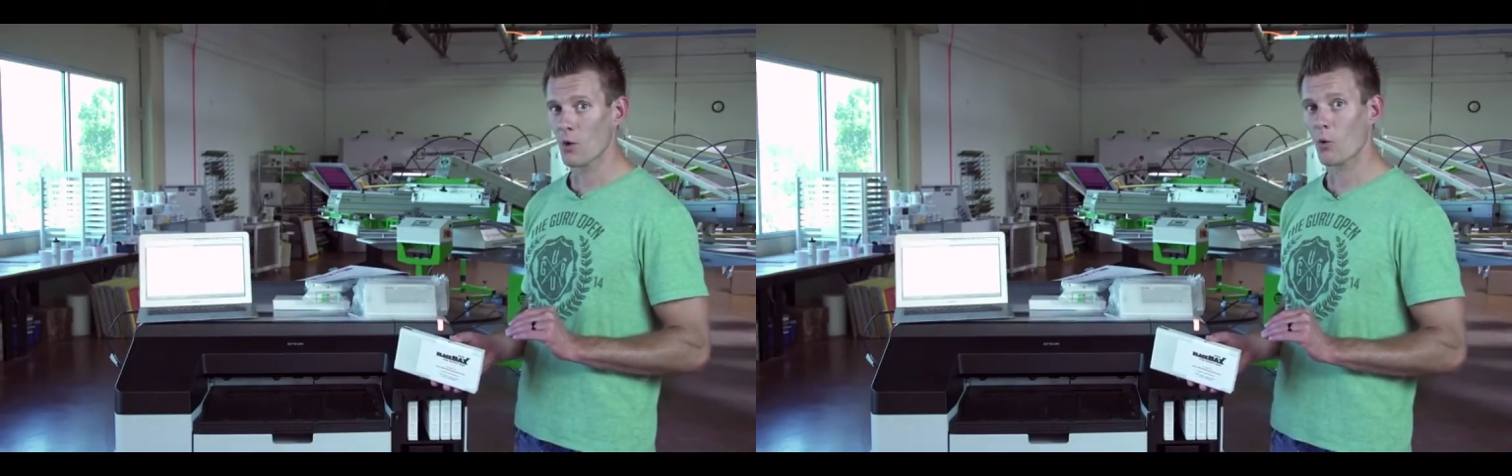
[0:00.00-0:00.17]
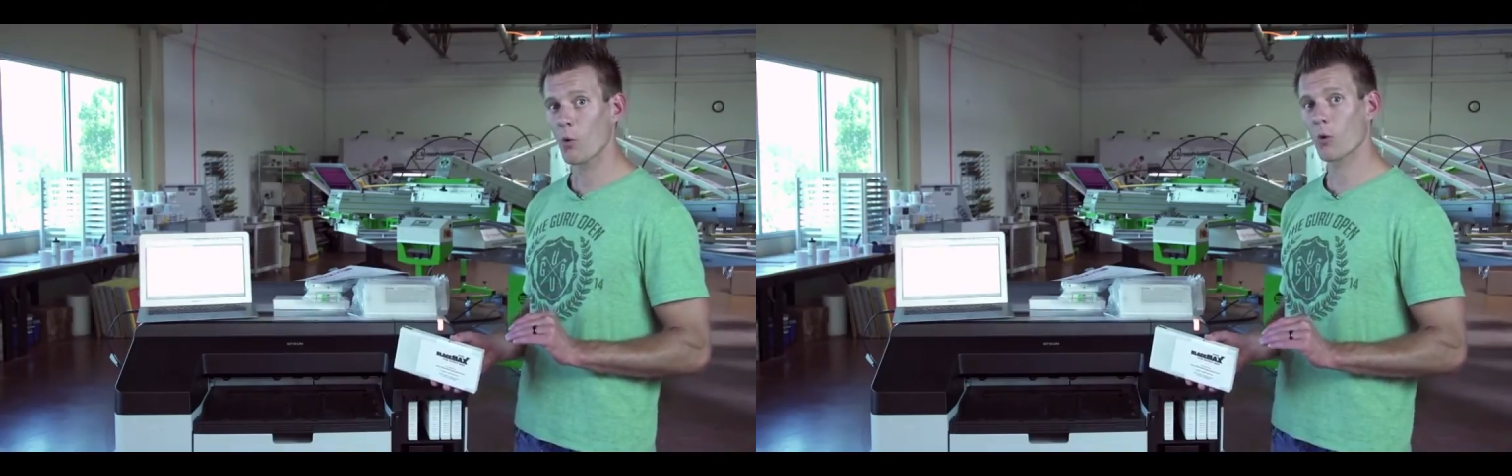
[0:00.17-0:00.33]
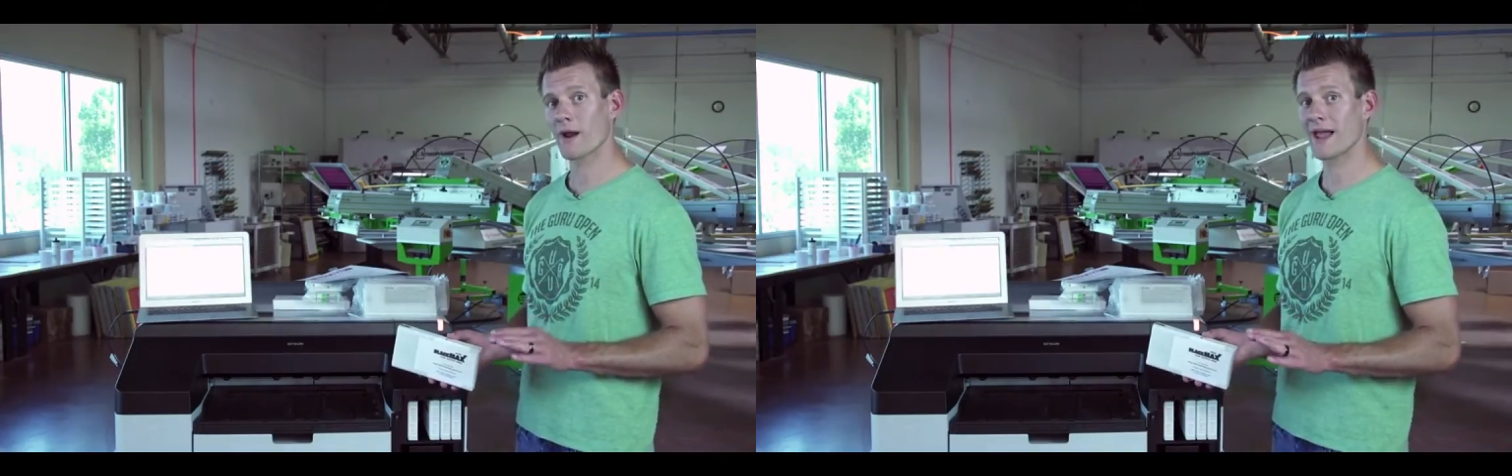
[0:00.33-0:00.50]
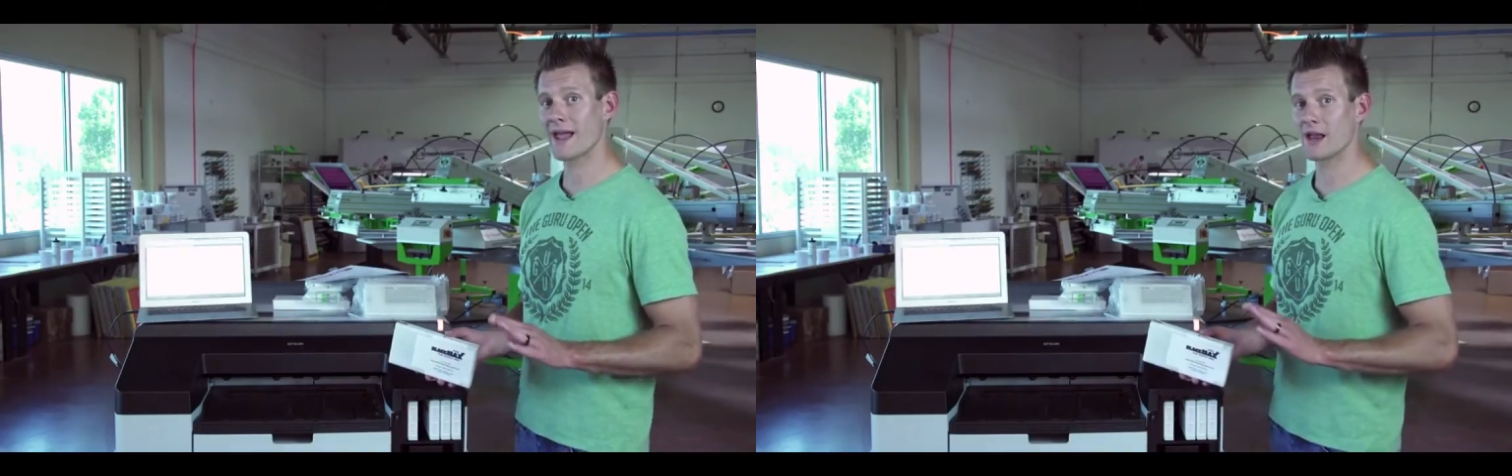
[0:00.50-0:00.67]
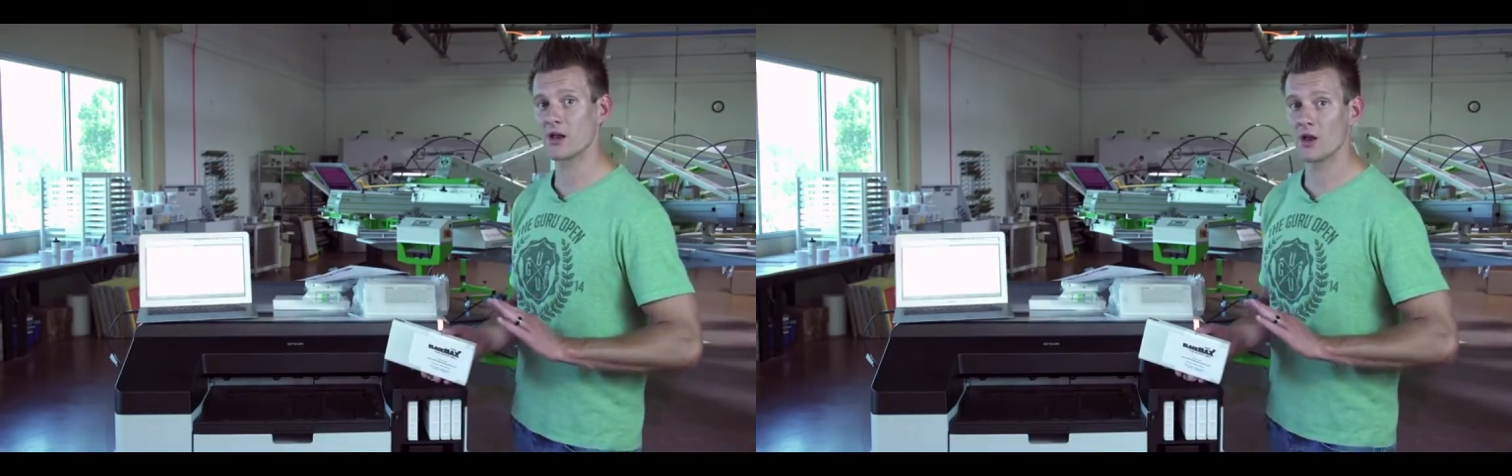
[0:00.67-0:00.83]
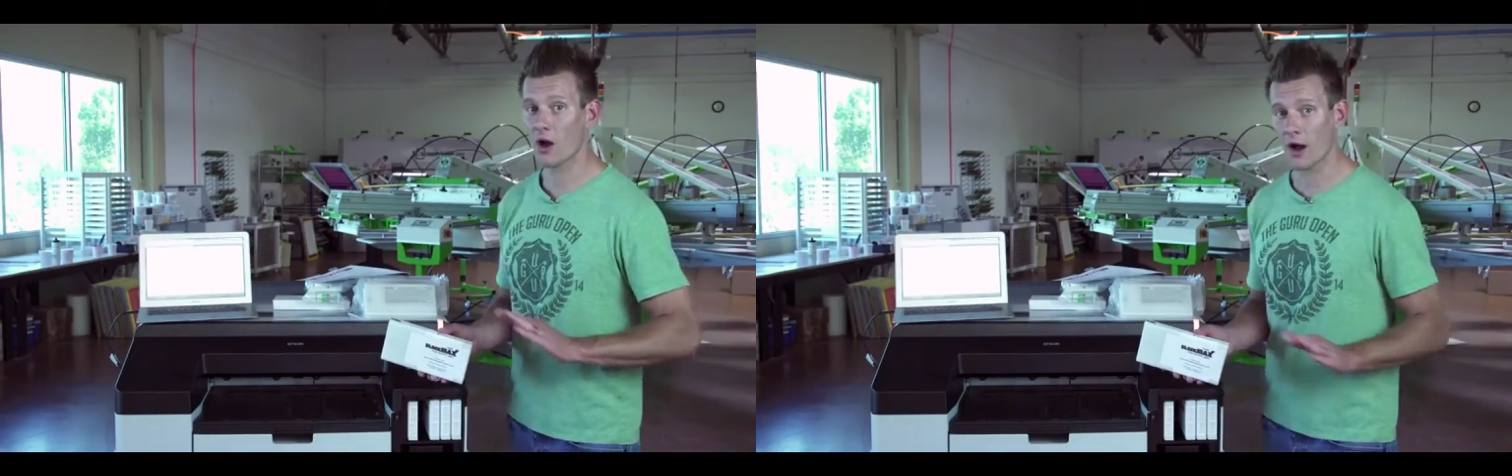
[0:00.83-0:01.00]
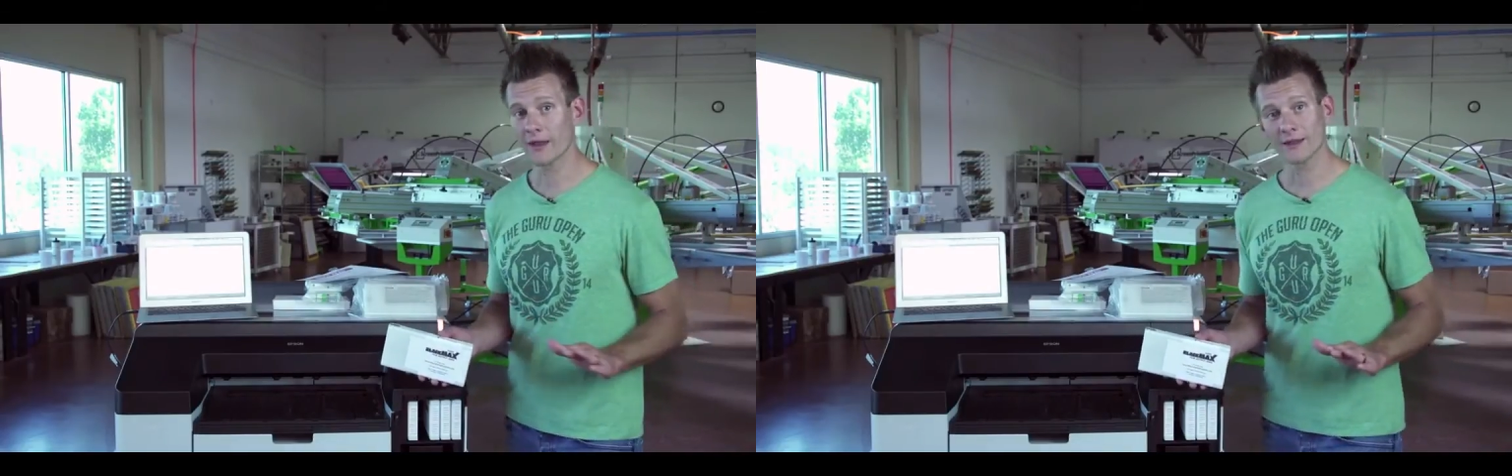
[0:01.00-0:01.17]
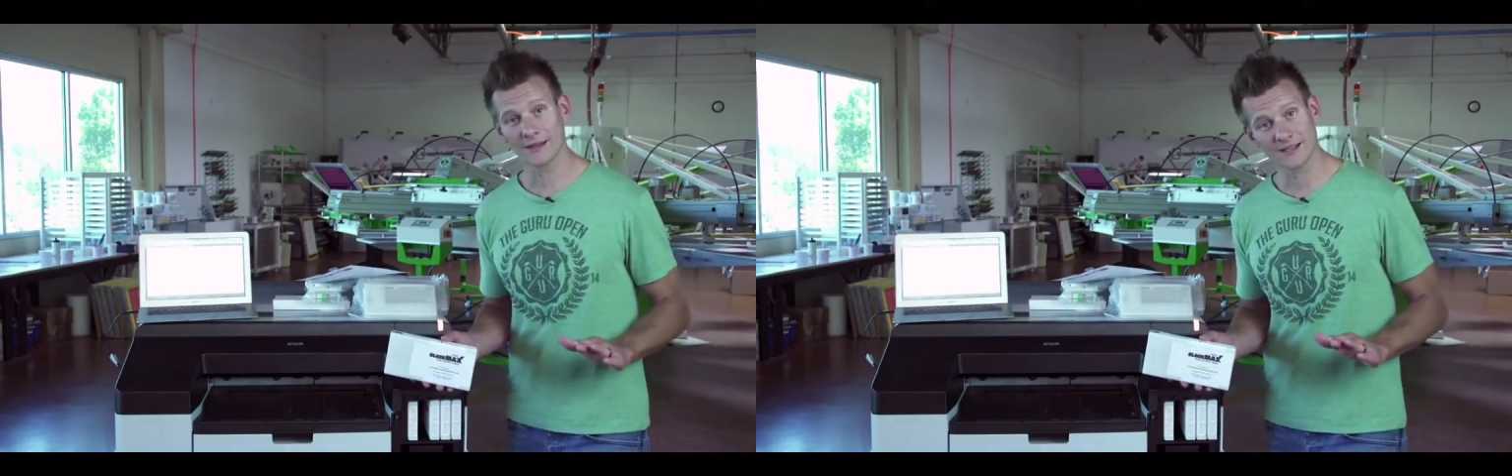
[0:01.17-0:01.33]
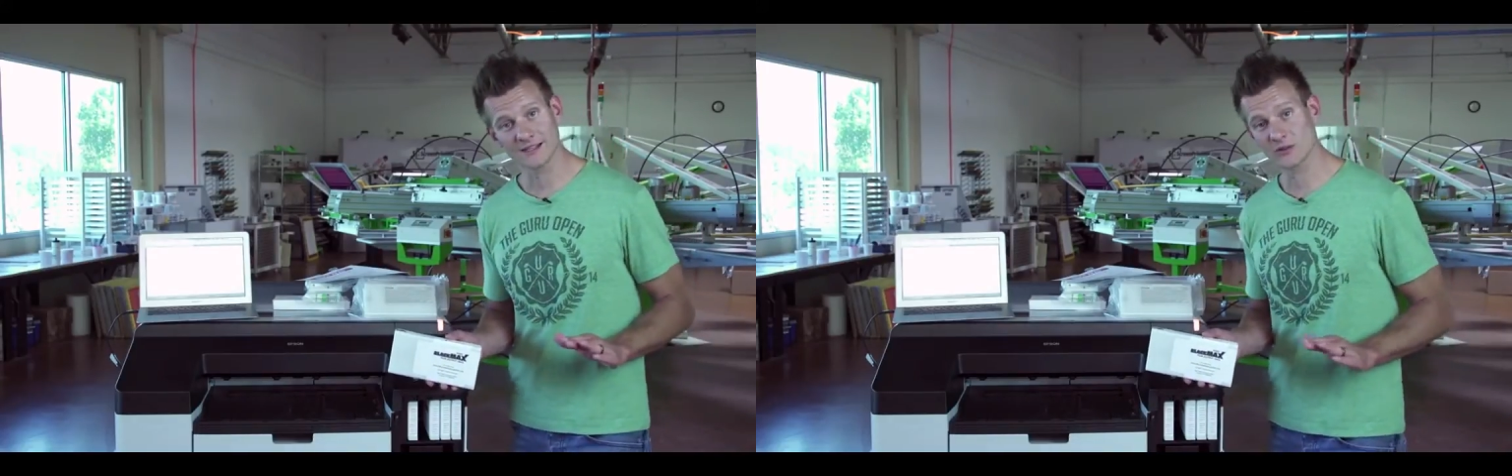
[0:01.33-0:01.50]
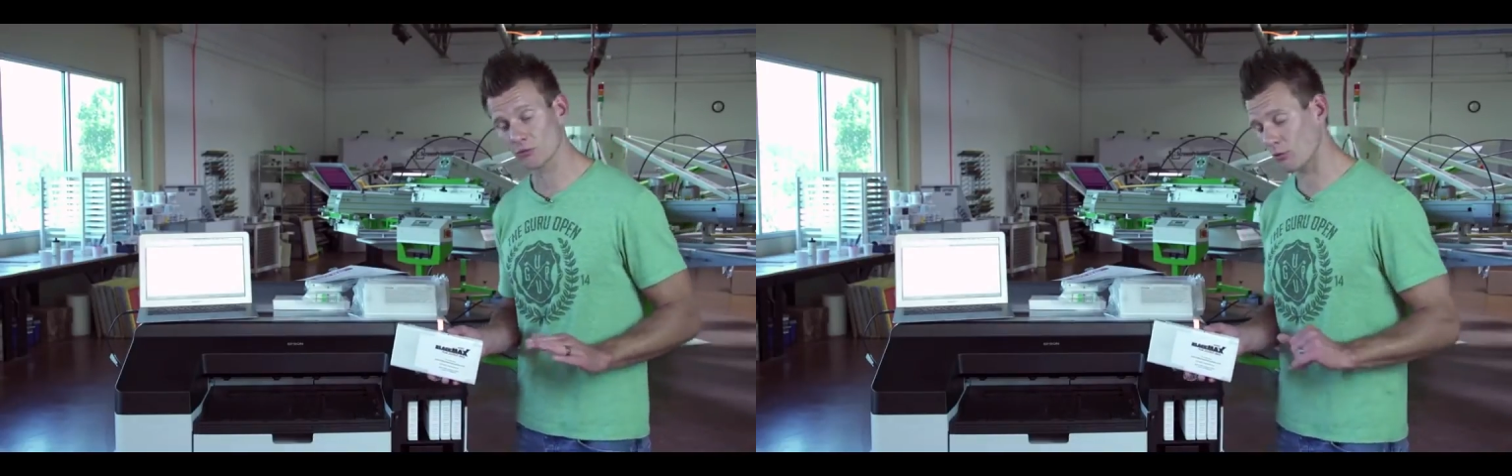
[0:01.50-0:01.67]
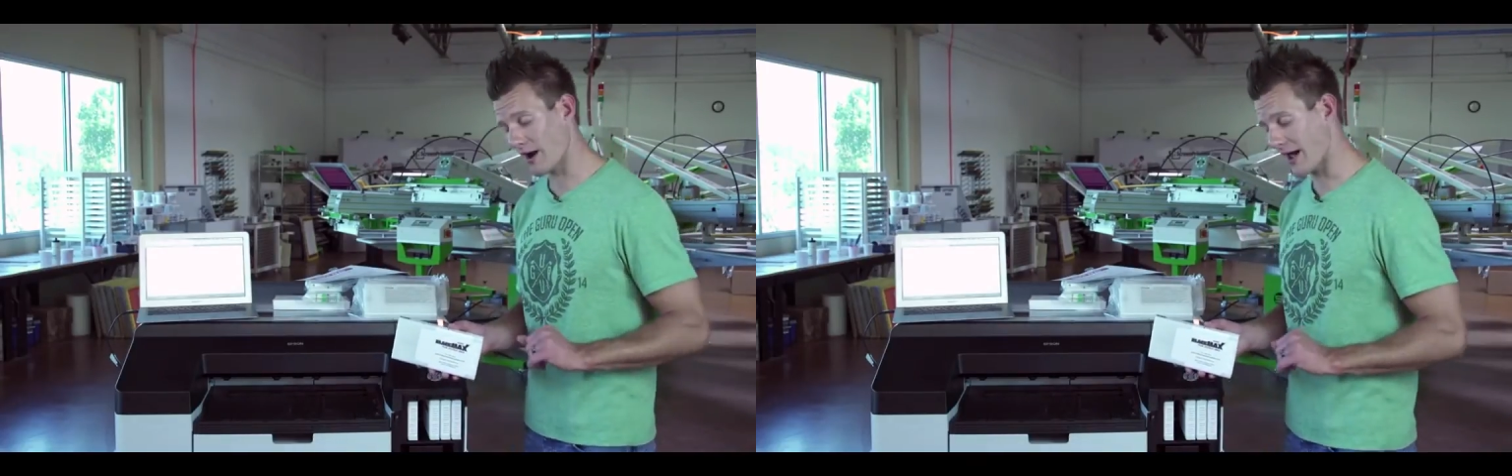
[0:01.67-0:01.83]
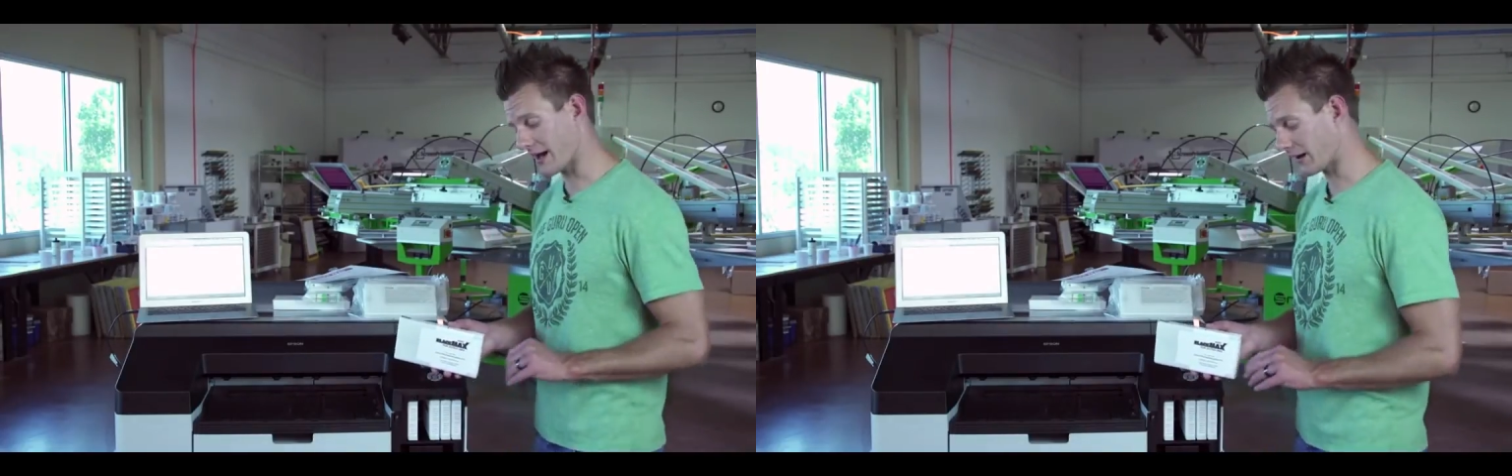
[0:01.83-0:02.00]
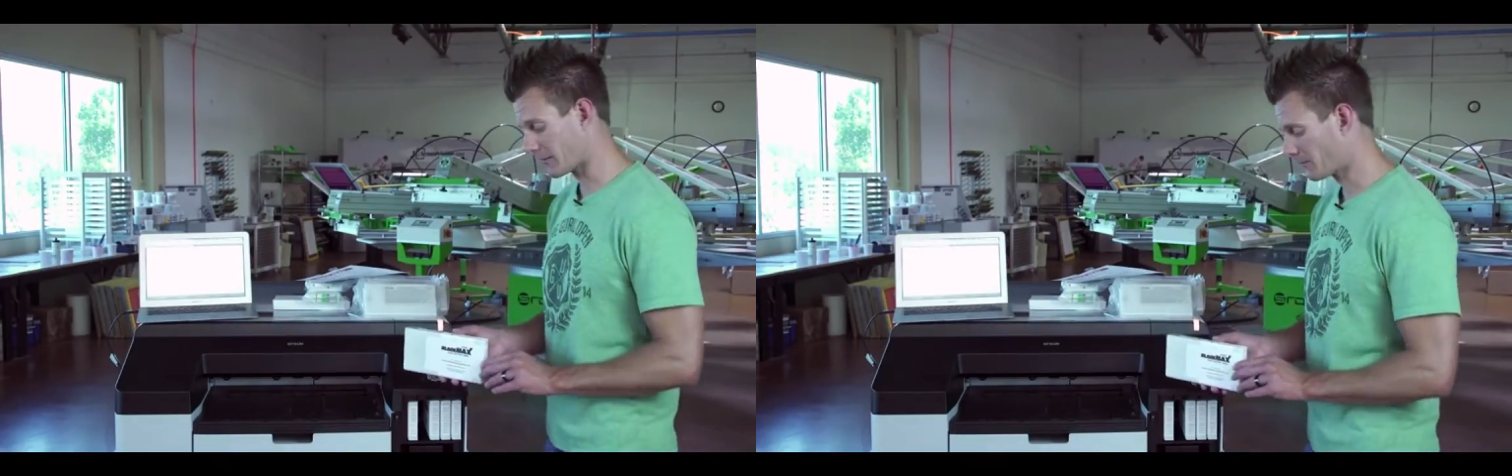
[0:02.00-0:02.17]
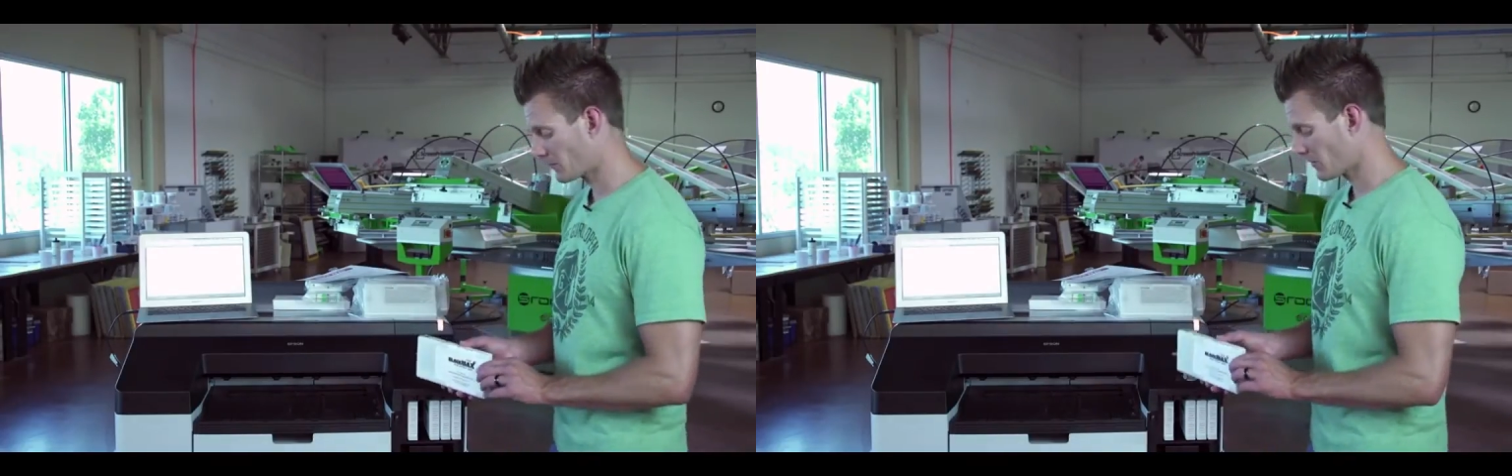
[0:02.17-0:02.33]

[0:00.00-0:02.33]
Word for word: or a non-linted rag.